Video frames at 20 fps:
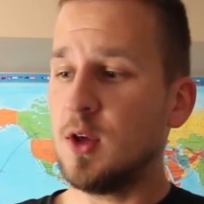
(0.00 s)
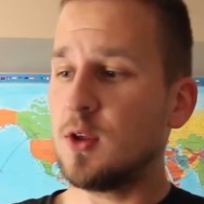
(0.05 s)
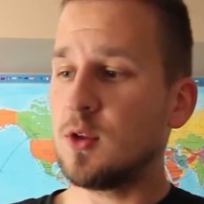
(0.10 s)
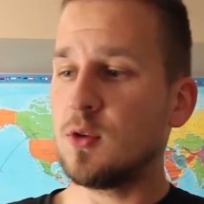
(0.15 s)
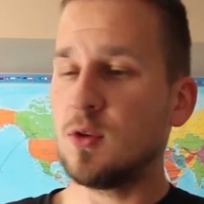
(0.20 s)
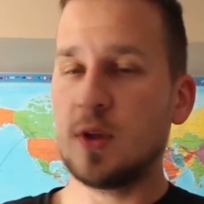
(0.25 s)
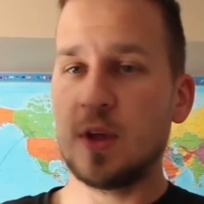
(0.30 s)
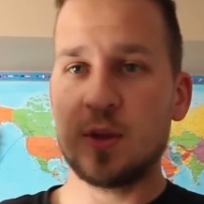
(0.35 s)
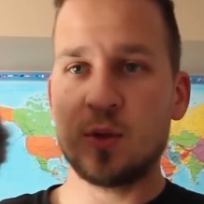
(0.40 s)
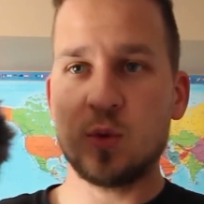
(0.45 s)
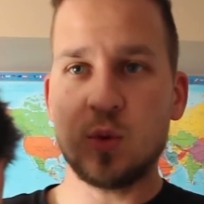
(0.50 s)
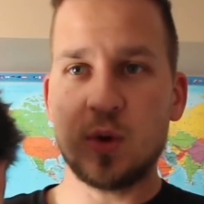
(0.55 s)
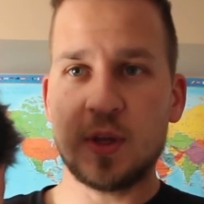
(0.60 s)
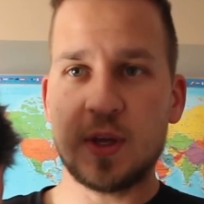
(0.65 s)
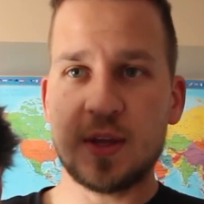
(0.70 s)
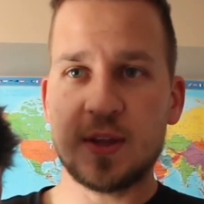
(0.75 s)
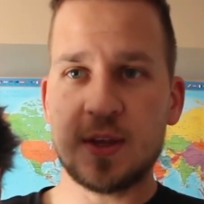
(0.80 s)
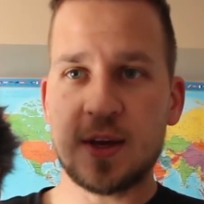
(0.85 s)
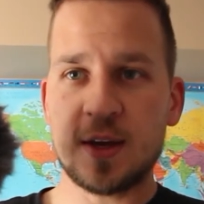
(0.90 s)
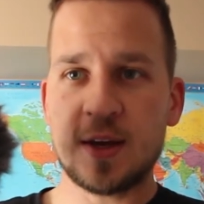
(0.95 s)
So this one
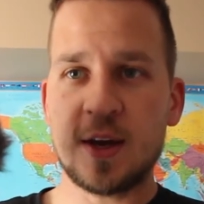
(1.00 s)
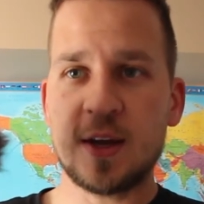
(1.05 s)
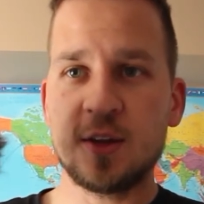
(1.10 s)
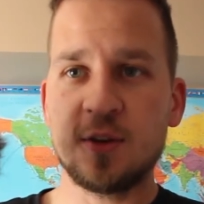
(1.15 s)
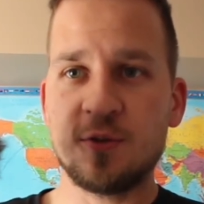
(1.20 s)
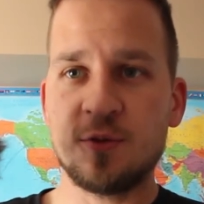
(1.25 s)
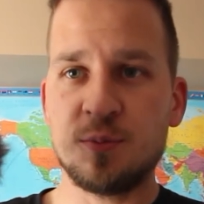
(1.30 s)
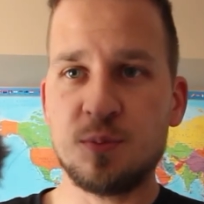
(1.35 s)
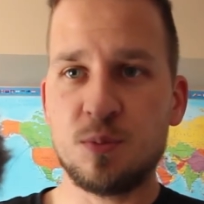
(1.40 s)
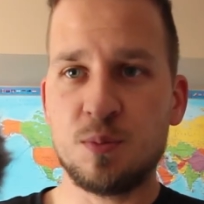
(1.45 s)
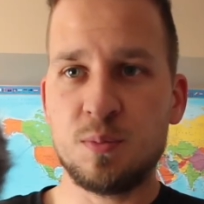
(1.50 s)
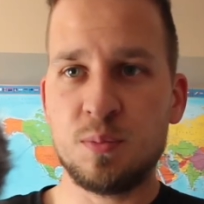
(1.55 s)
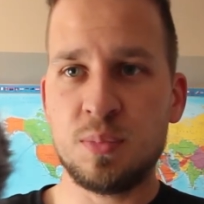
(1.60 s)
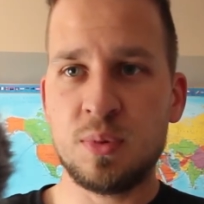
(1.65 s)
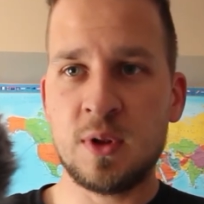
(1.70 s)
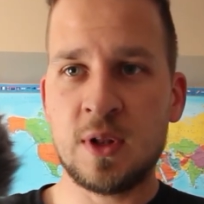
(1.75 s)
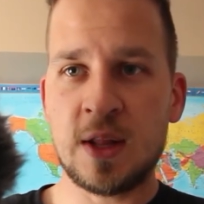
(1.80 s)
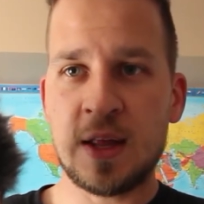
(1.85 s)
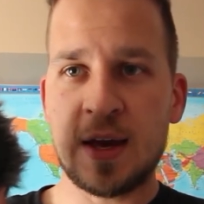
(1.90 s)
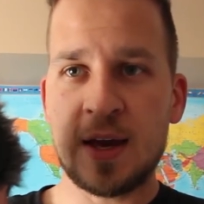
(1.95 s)
has that kind of
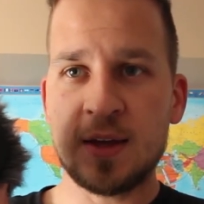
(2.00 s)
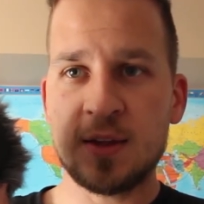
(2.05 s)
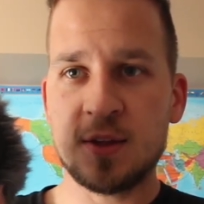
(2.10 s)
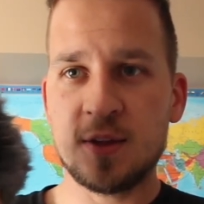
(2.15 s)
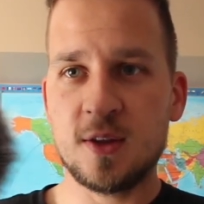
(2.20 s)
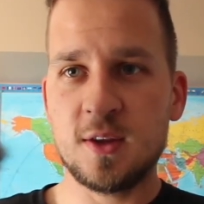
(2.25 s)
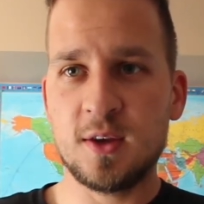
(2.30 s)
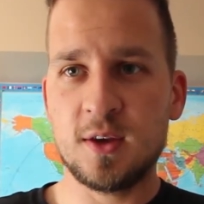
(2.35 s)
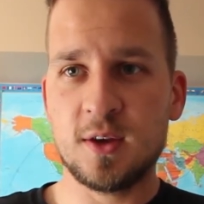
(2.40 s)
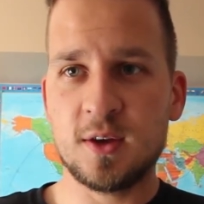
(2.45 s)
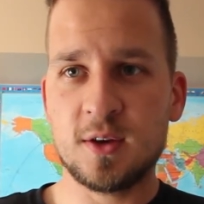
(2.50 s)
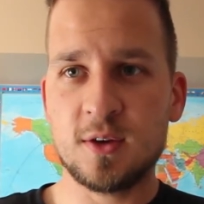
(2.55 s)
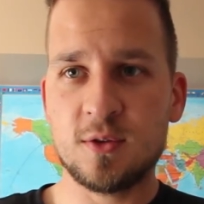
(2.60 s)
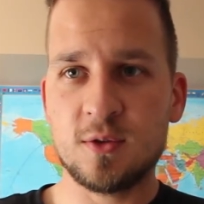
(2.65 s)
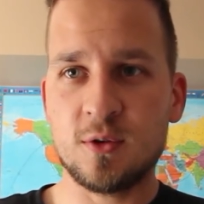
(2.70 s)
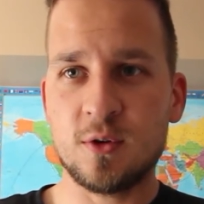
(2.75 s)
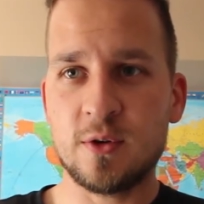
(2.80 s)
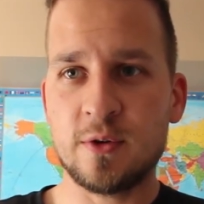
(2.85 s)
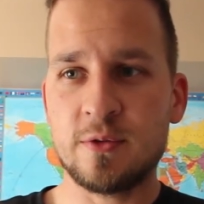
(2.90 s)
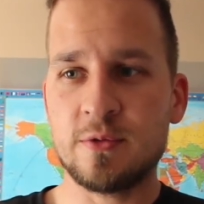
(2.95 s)
plastic
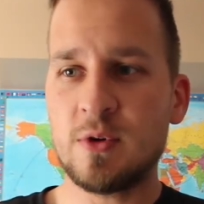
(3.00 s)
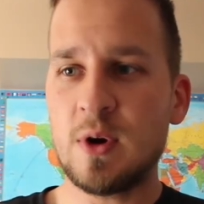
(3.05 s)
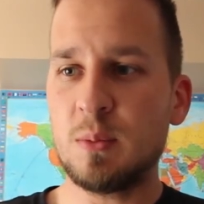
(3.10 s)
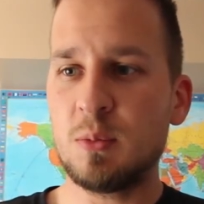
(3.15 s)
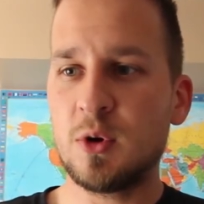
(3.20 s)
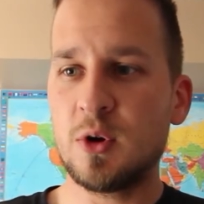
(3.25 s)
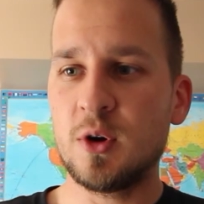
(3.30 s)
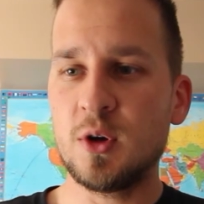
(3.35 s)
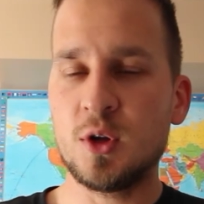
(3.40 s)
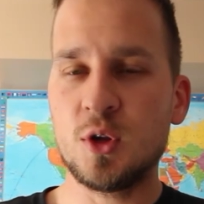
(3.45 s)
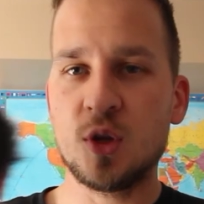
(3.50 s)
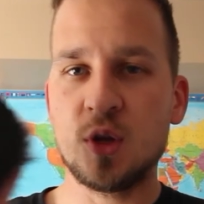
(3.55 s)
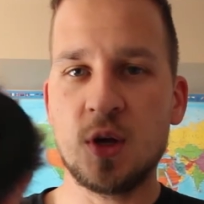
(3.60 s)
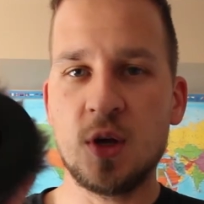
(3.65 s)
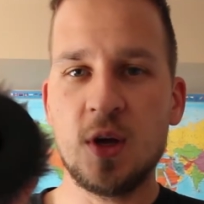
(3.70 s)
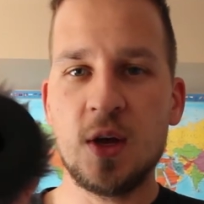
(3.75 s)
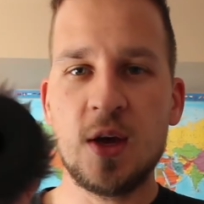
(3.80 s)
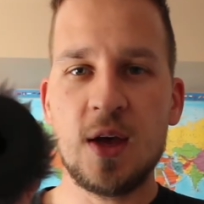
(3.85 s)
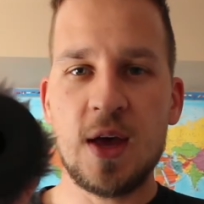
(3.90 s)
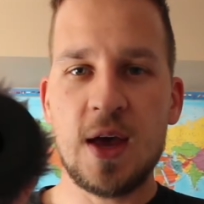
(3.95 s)
or rubberish
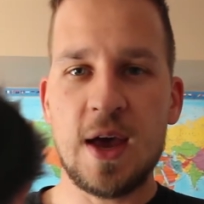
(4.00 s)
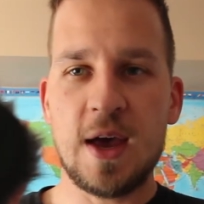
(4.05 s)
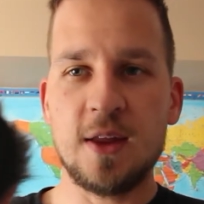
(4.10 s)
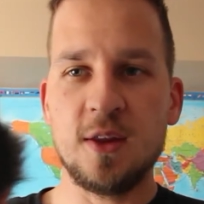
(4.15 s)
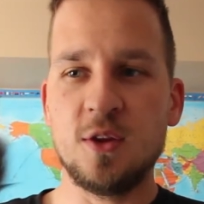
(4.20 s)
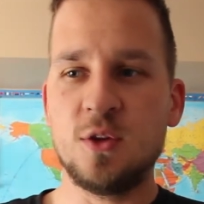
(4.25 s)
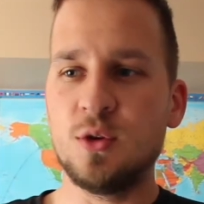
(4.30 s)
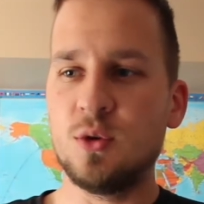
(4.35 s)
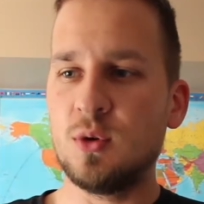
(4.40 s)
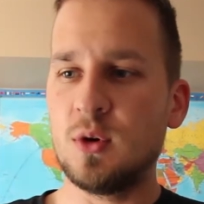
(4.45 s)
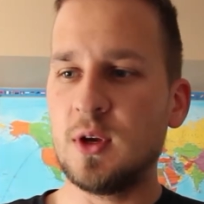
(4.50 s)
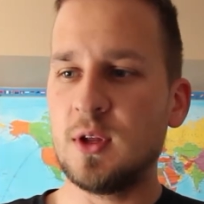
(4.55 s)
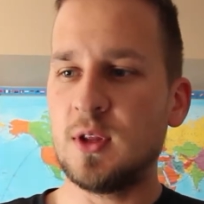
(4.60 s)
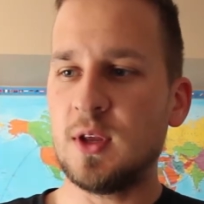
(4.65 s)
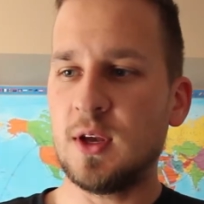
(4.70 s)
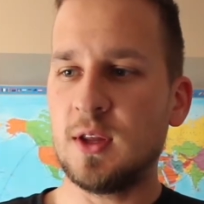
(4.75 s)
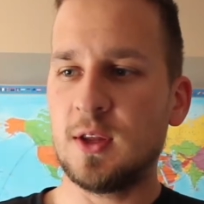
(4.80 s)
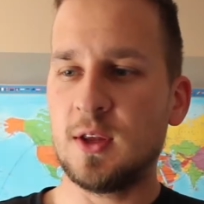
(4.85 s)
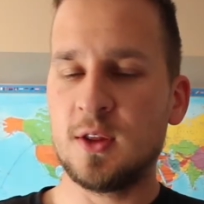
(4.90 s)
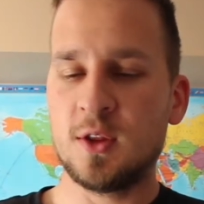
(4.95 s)
end to it,
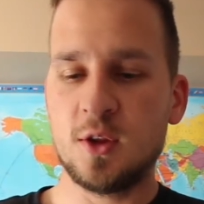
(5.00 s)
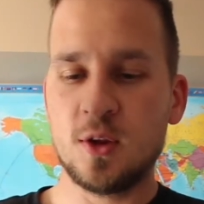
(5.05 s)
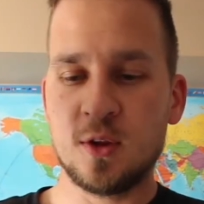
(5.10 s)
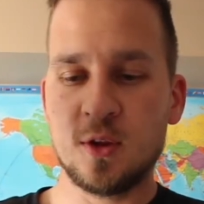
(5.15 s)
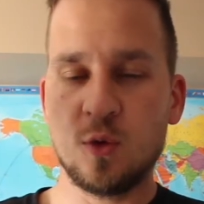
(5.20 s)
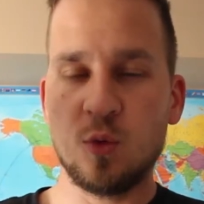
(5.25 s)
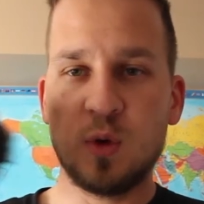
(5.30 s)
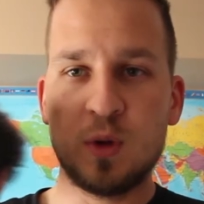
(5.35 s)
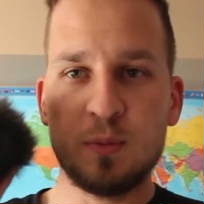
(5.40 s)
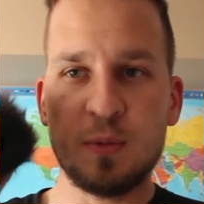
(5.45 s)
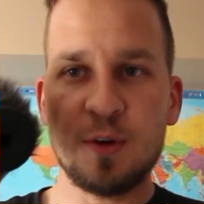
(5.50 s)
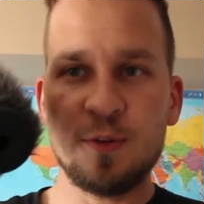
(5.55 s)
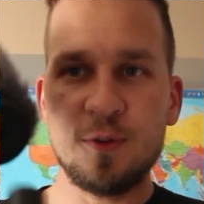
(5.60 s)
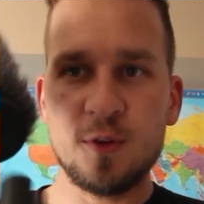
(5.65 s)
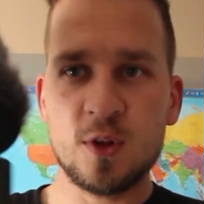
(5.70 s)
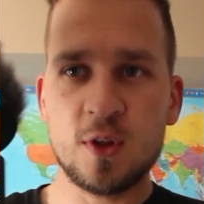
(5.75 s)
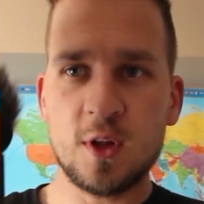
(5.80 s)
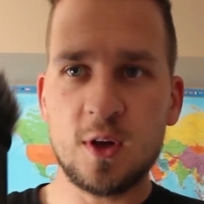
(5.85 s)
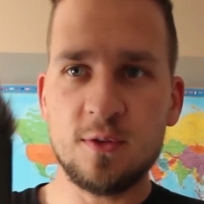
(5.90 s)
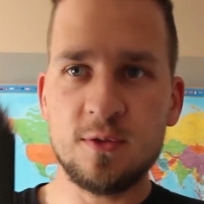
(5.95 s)
and it's just the wind muff
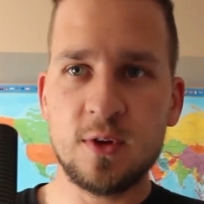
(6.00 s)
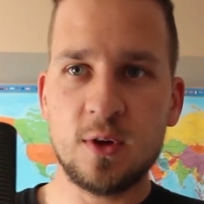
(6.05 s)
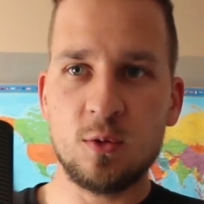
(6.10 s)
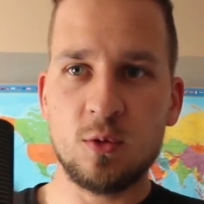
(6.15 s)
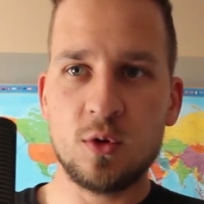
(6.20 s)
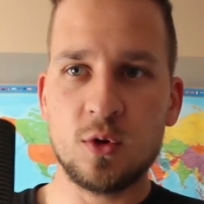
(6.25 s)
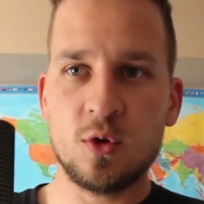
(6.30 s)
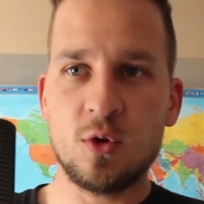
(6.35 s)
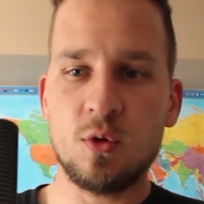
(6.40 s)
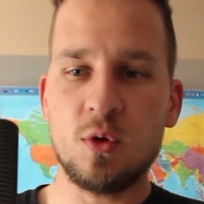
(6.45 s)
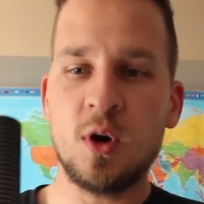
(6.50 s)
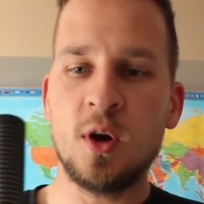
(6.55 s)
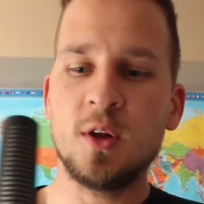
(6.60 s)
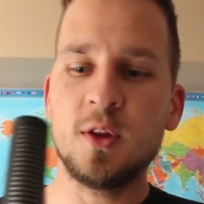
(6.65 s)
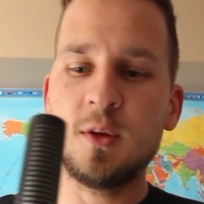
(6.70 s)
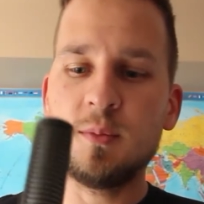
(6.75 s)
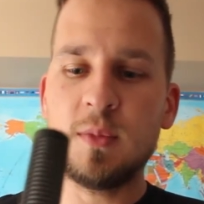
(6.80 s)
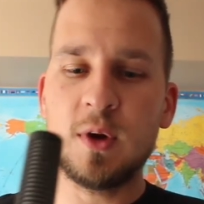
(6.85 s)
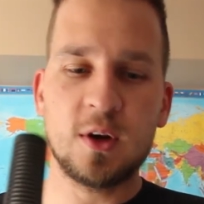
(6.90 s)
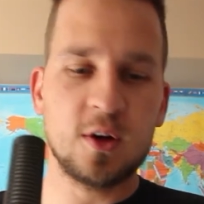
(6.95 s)
itself that will go on
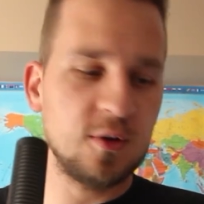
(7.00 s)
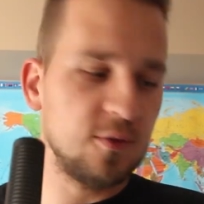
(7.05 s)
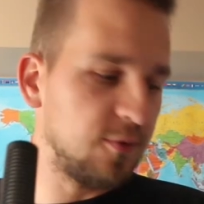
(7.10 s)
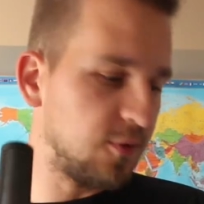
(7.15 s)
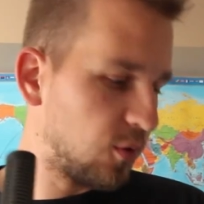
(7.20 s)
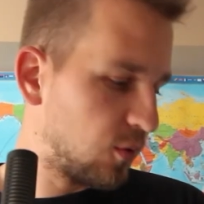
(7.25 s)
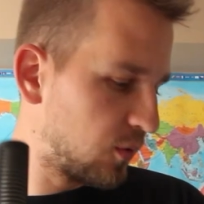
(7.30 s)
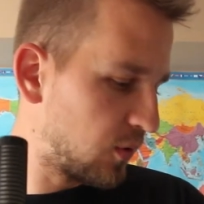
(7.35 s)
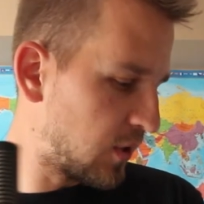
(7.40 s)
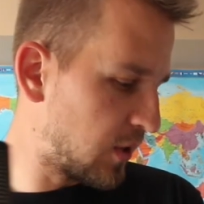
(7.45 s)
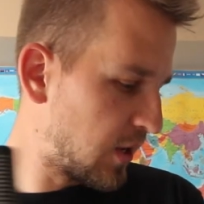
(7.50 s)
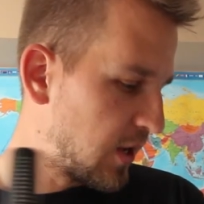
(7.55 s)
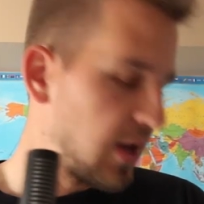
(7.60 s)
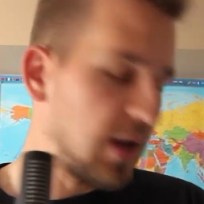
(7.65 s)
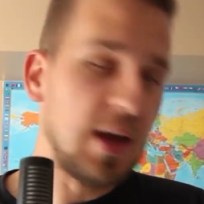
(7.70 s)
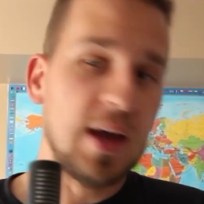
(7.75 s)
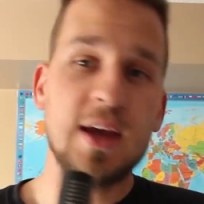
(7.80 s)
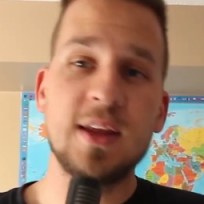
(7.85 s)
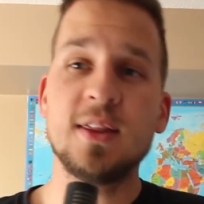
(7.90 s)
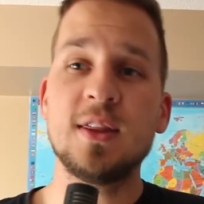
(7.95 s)
the microphone.
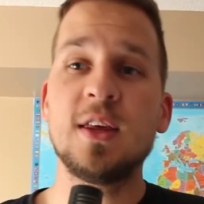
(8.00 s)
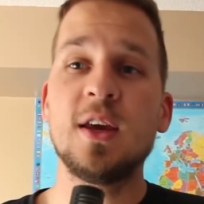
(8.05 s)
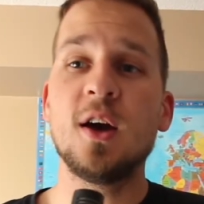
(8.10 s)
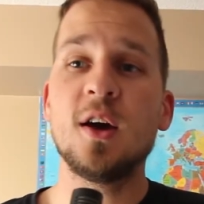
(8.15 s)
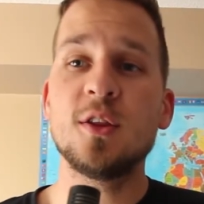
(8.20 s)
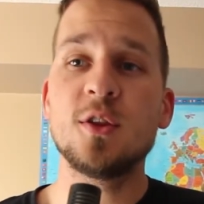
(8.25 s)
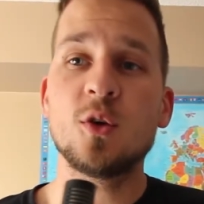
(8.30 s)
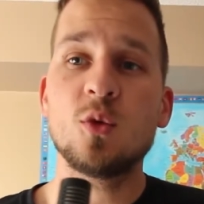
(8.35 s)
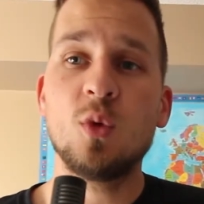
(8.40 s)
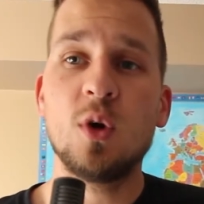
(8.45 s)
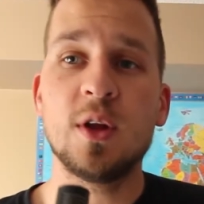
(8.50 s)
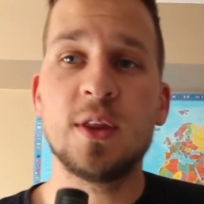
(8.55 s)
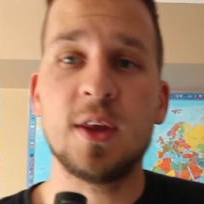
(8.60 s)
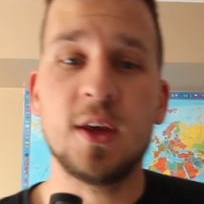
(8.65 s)
And the other one